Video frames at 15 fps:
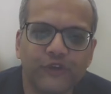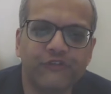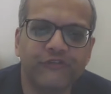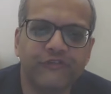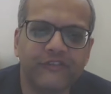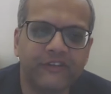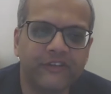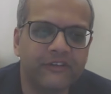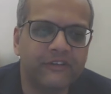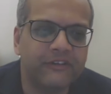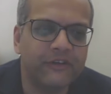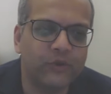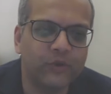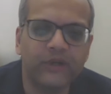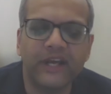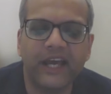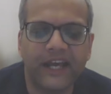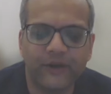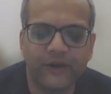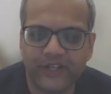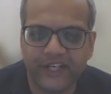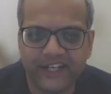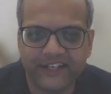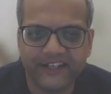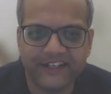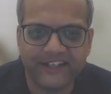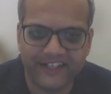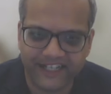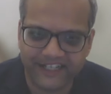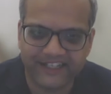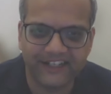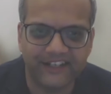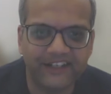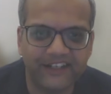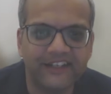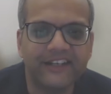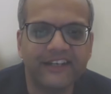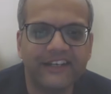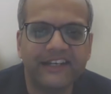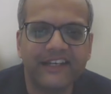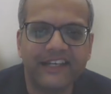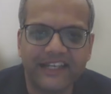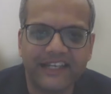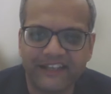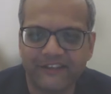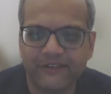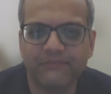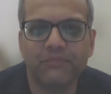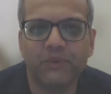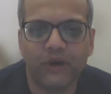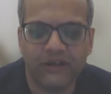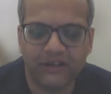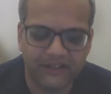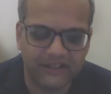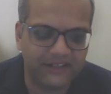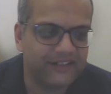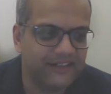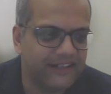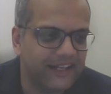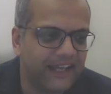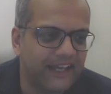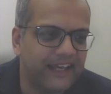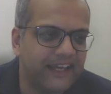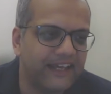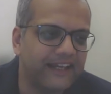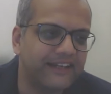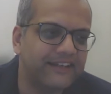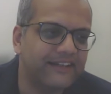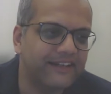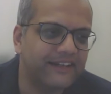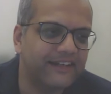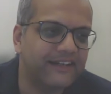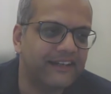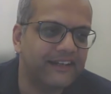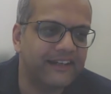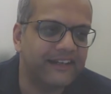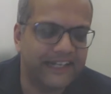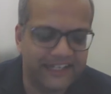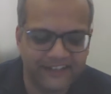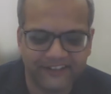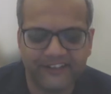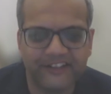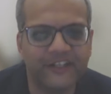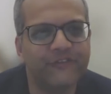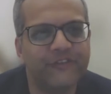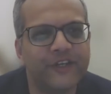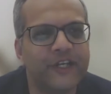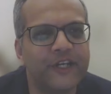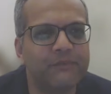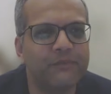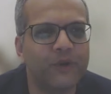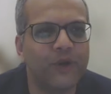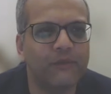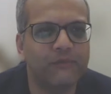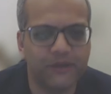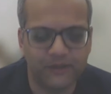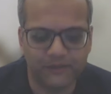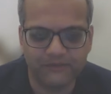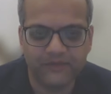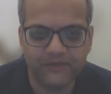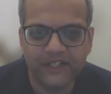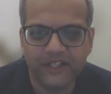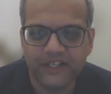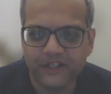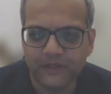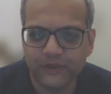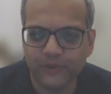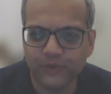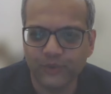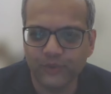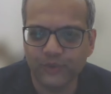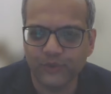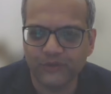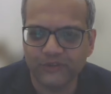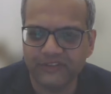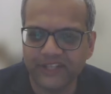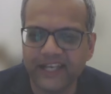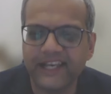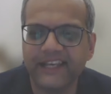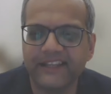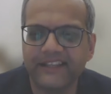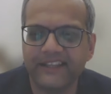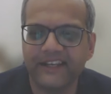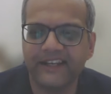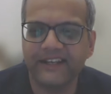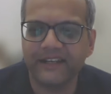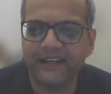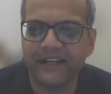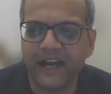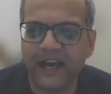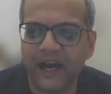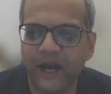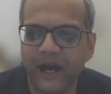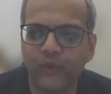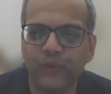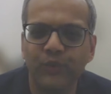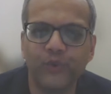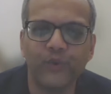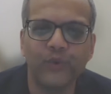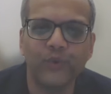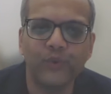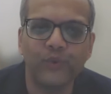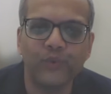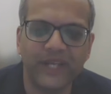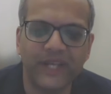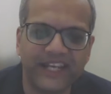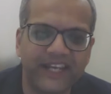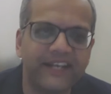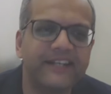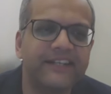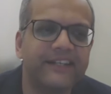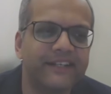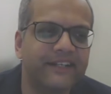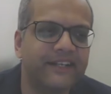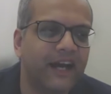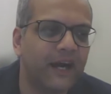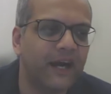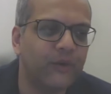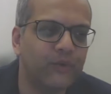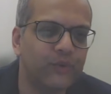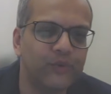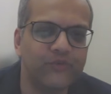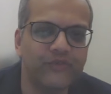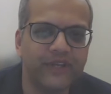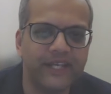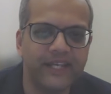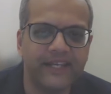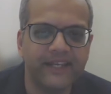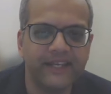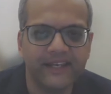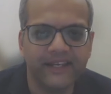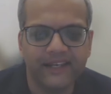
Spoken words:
of good annotated data is important, and it is a difficult problem to say that how do we get it, how do we